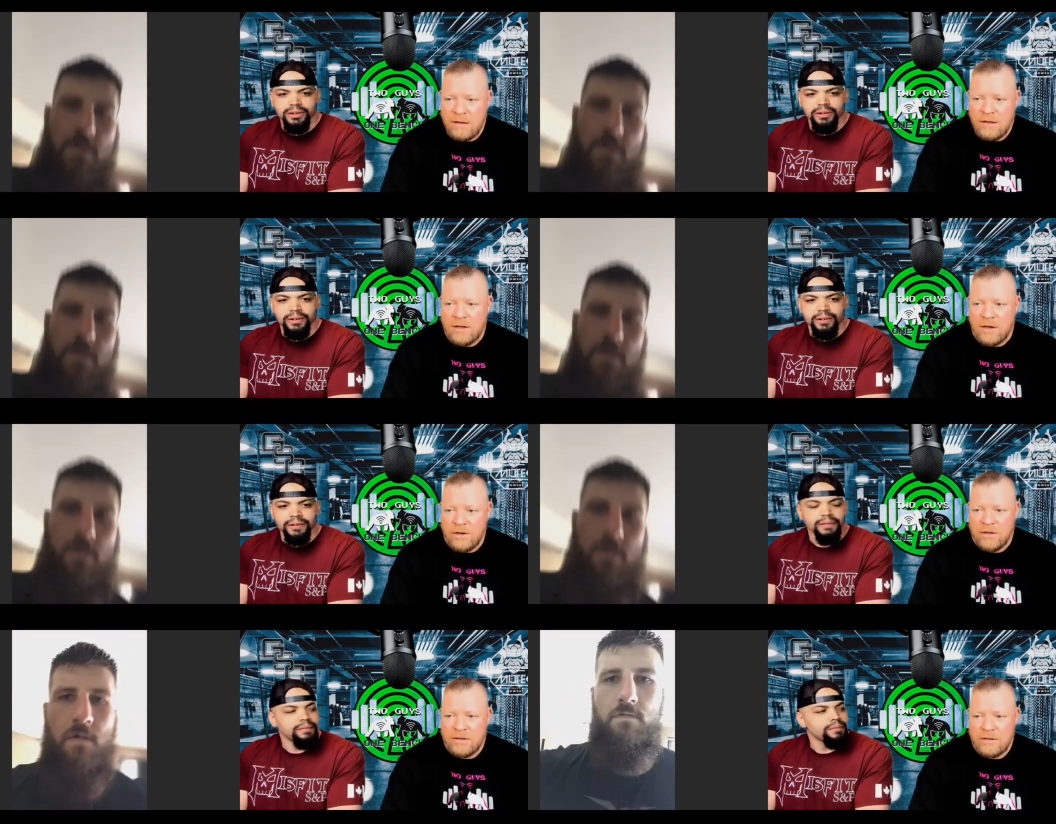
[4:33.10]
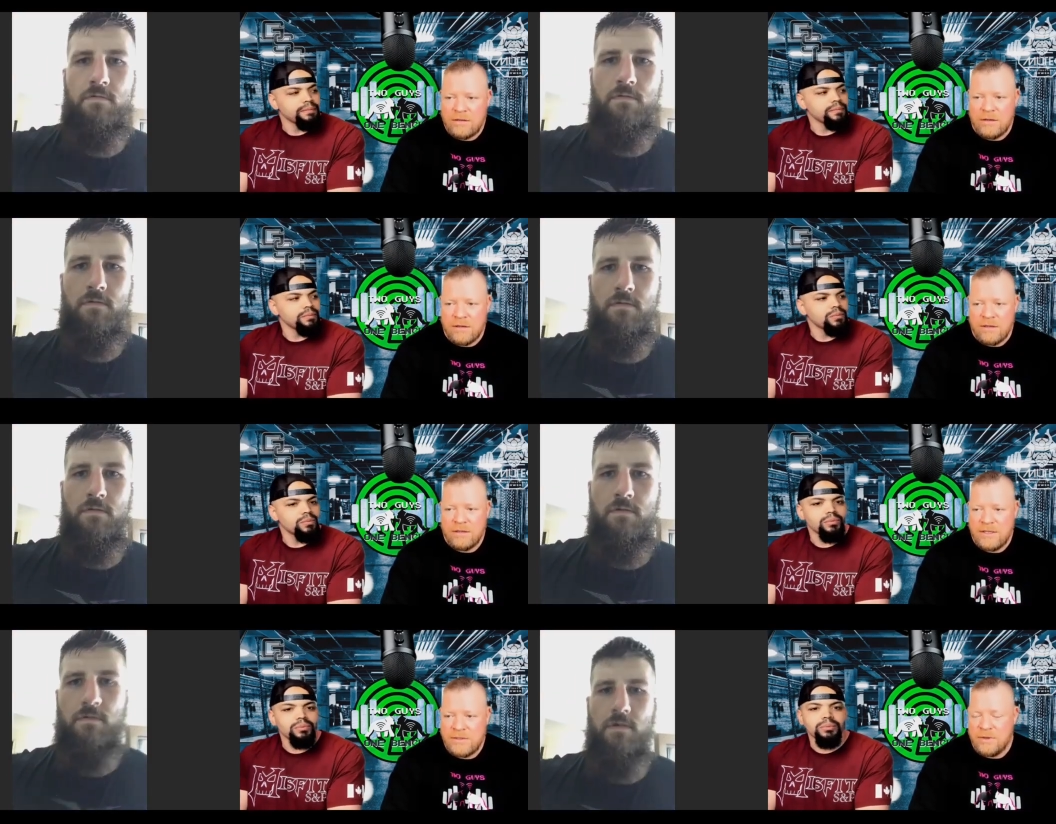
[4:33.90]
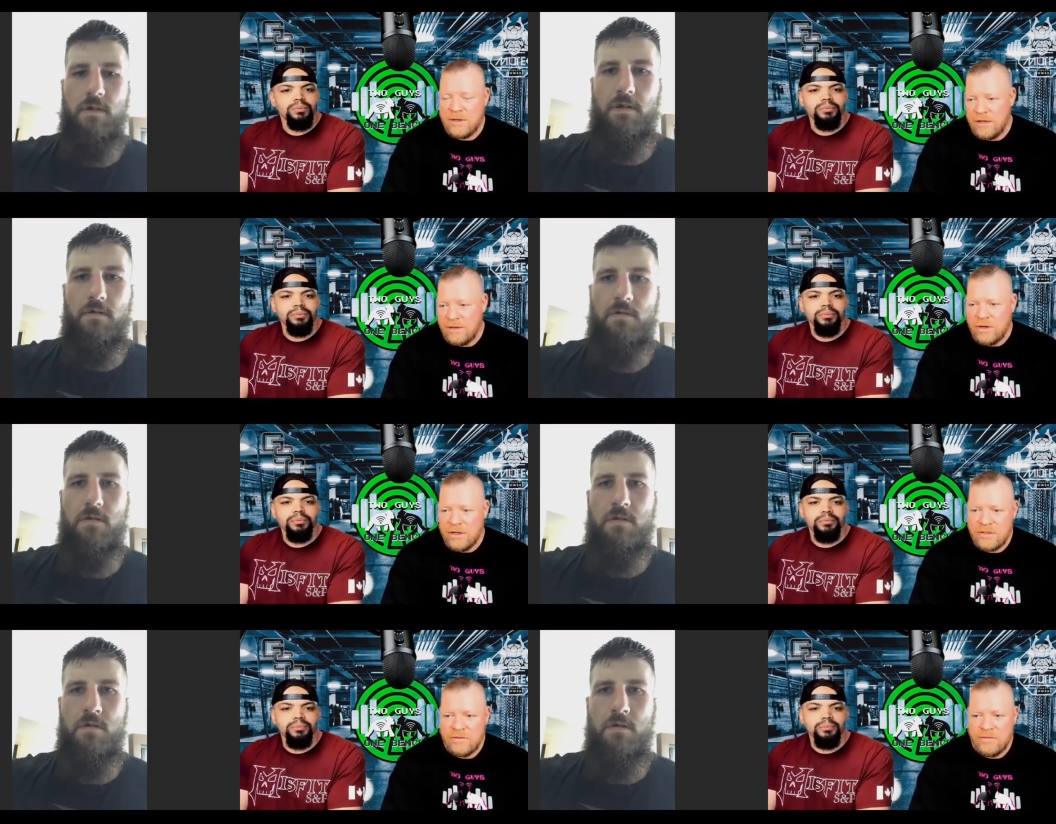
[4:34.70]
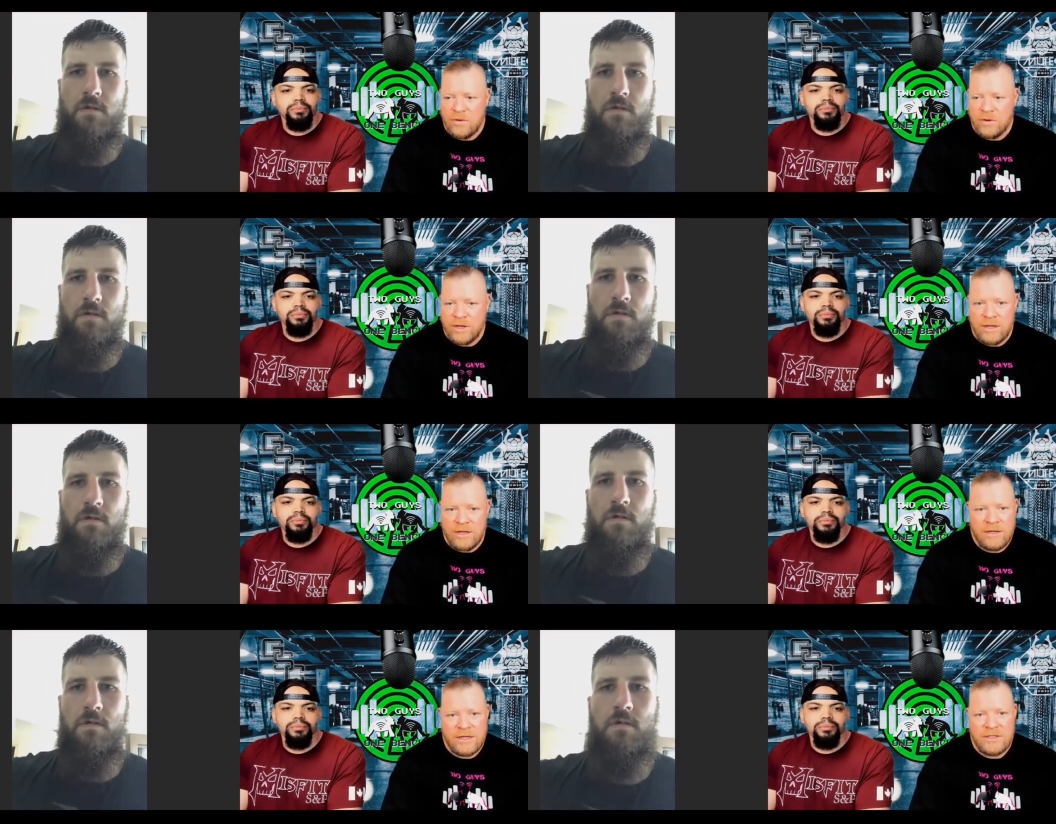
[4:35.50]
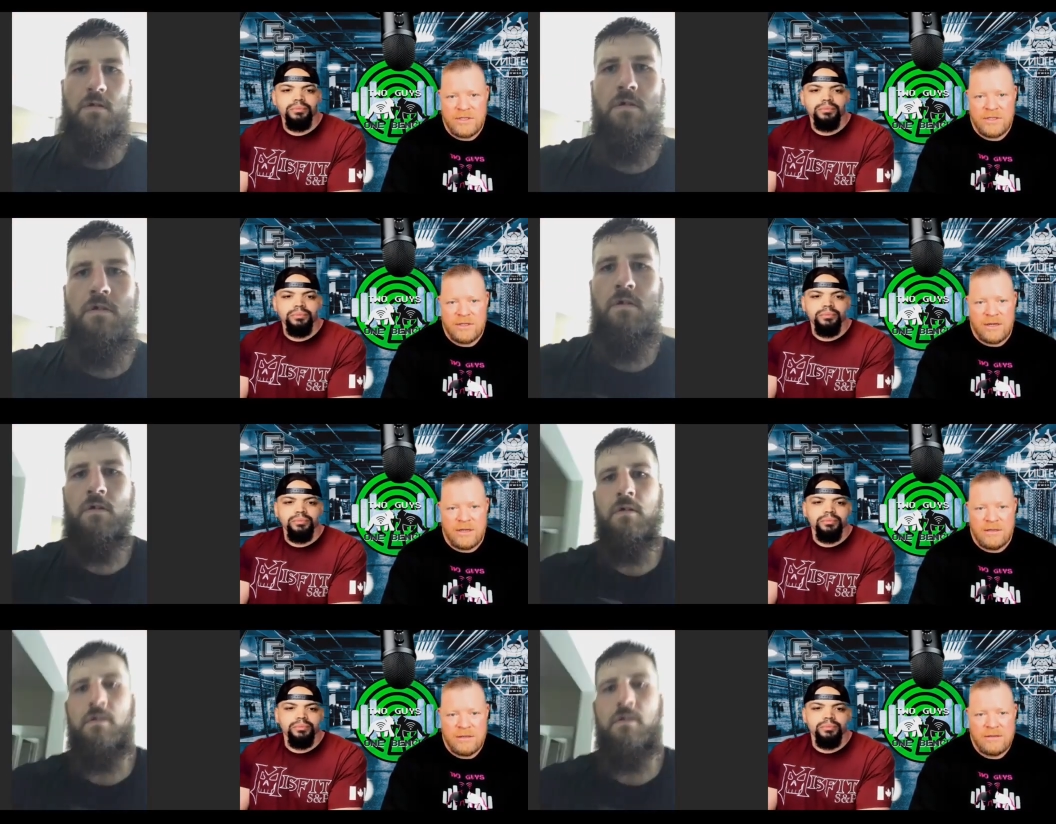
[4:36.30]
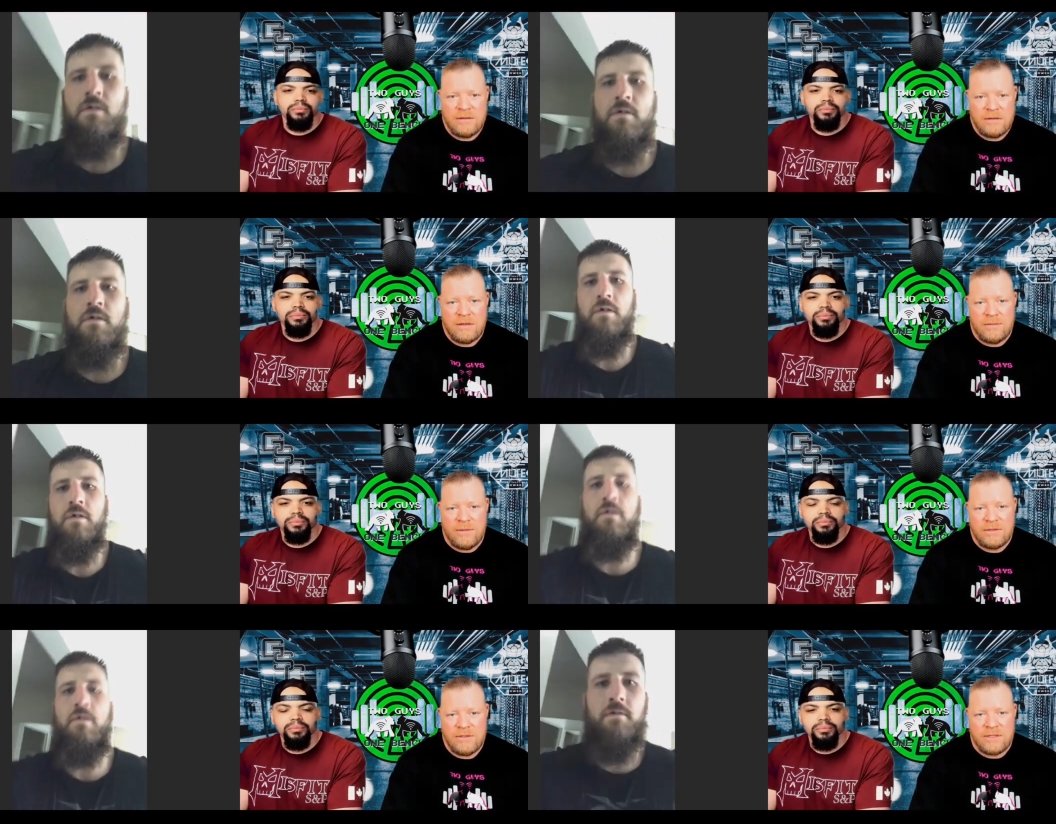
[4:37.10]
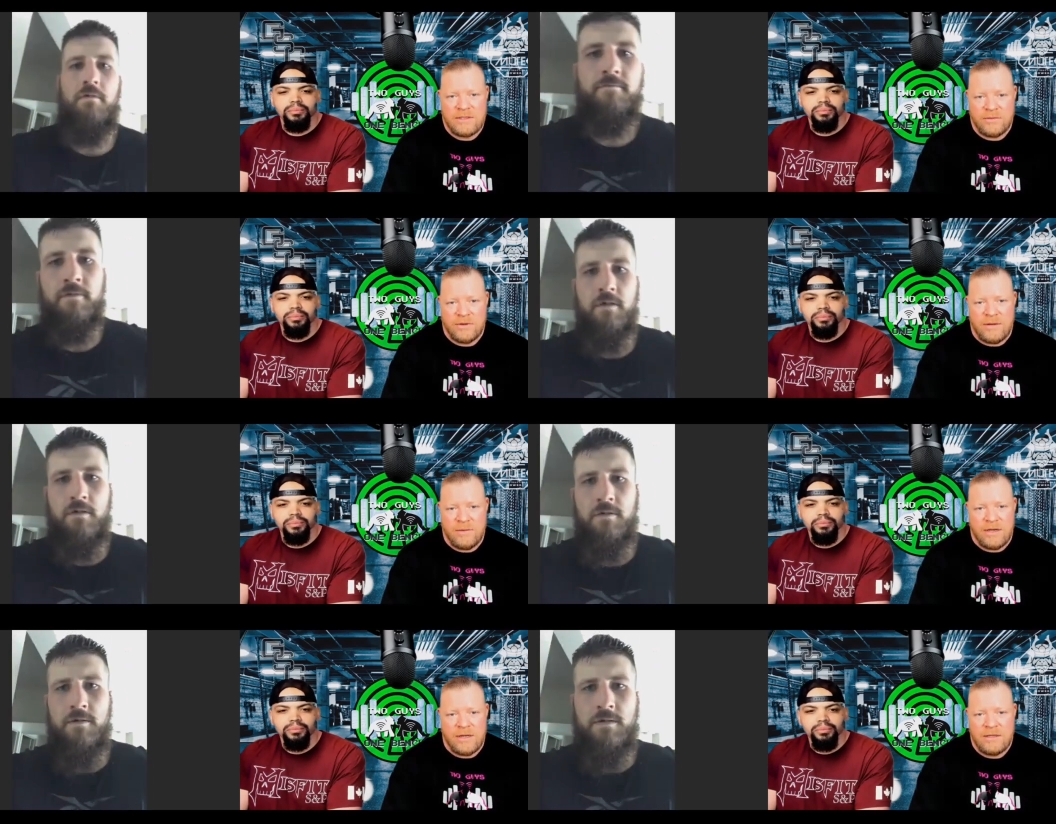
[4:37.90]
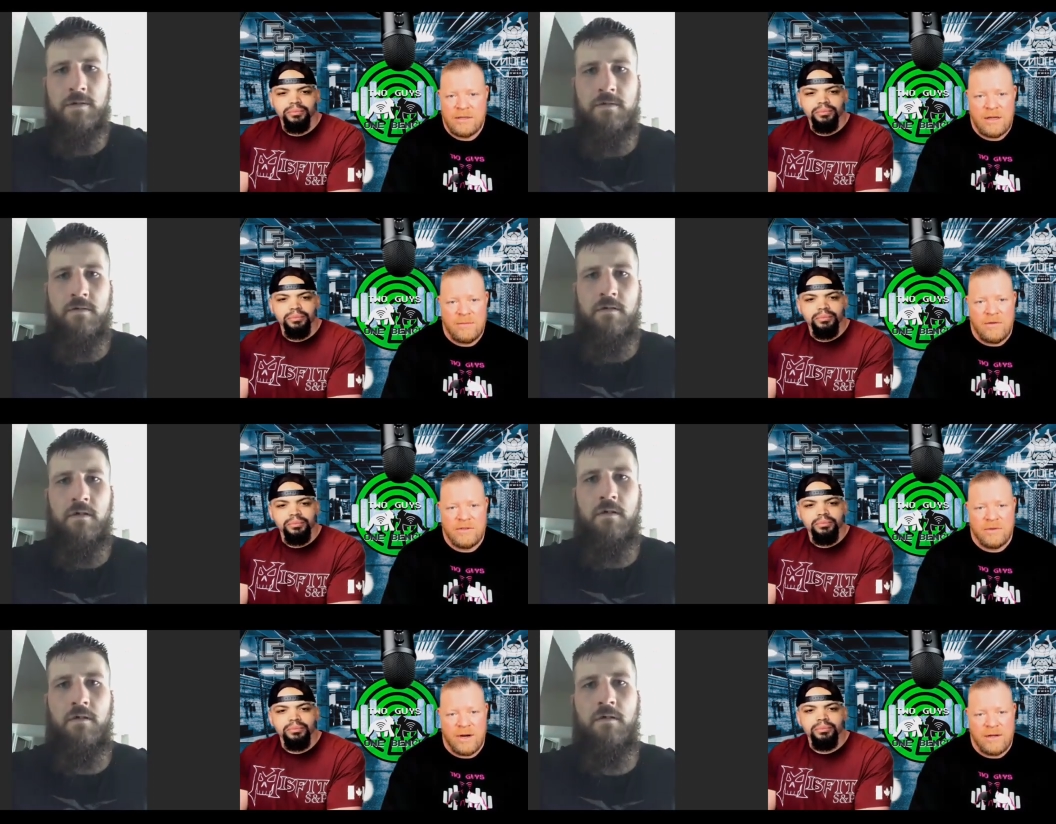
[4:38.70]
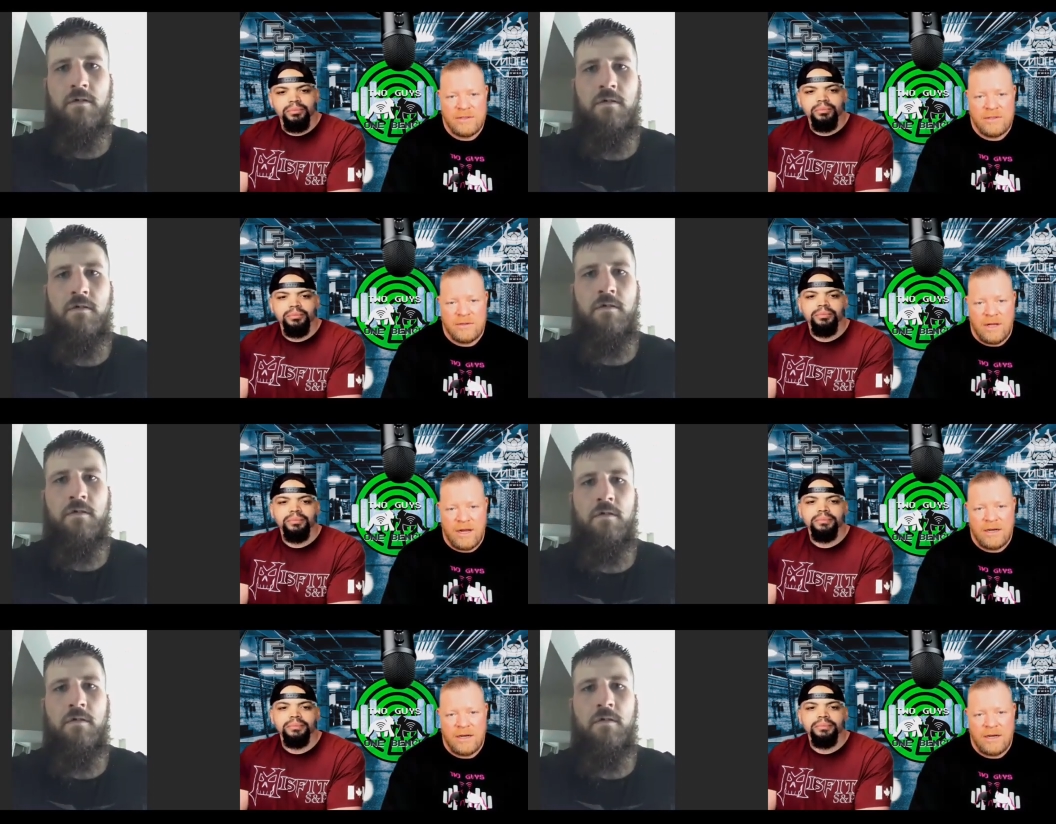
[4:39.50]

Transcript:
Speaker 1: you know, you're he's probably what 240 ish and and about six three, but he he moves around so light.